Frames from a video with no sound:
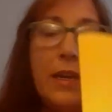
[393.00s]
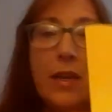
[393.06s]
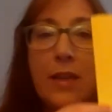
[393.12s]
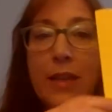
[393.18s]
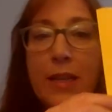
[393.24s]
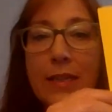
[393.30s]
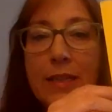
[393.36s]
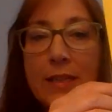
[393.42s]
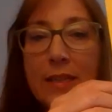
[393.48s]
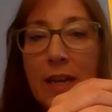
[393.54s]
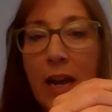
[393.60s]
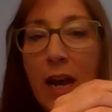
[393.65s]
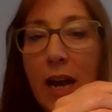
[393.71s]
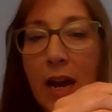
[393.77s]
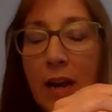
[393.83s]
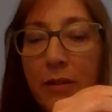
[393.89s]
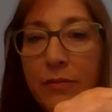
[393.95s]
This is a
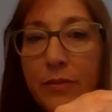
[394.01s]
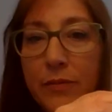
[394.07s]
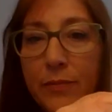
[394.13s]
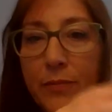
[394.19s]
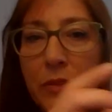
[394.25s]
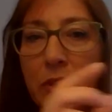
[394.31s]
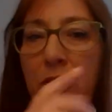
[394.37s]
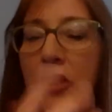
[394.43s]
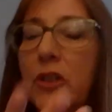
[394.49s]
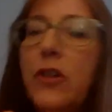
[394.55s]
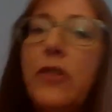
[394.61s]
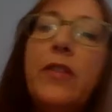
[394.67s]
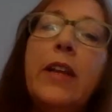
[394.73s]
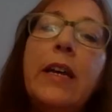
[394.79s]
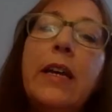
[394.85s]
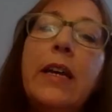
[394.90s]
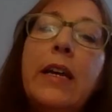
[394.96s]
half. So you're
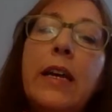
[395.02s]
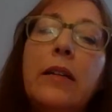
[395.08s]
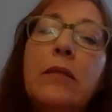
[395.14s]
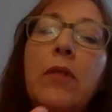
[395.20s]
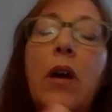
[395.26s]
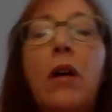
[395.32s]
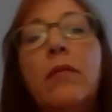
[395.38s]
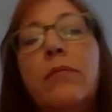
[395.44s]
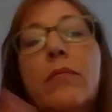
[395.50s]
thinking, oh,